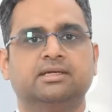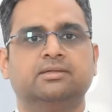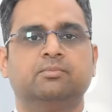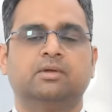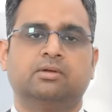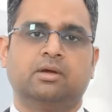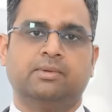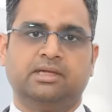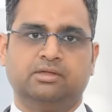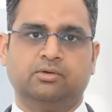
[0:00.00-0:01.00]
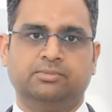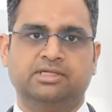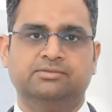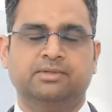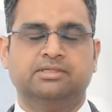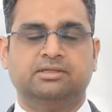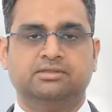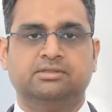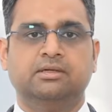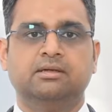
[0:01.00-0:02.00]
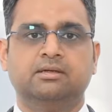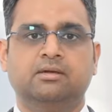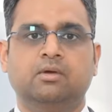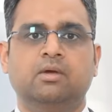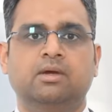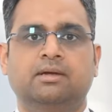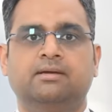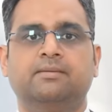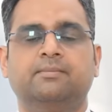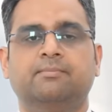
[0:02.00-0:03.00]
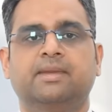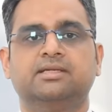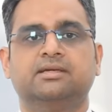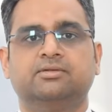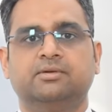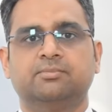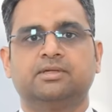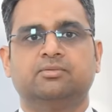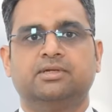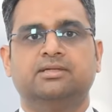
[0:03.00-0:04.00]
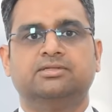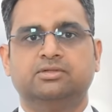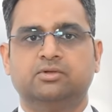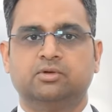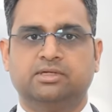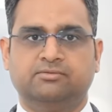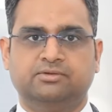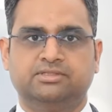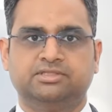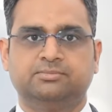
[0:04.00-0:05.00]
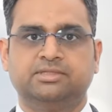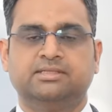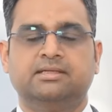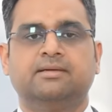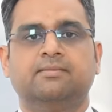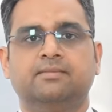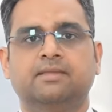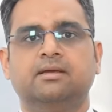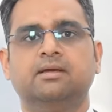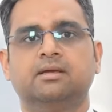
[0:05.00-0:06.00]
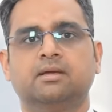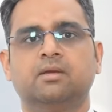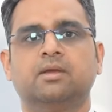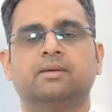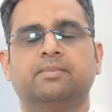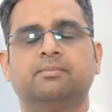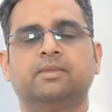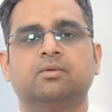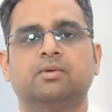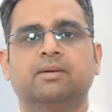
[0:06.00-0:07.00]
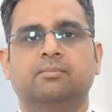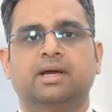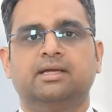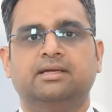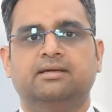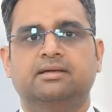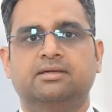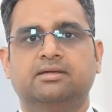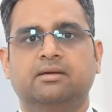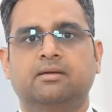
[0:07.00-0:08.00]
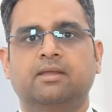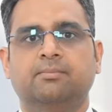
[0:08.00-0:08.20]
is more common in obese patients or patients who have been using steroid for some reason, or people who are malnourished, or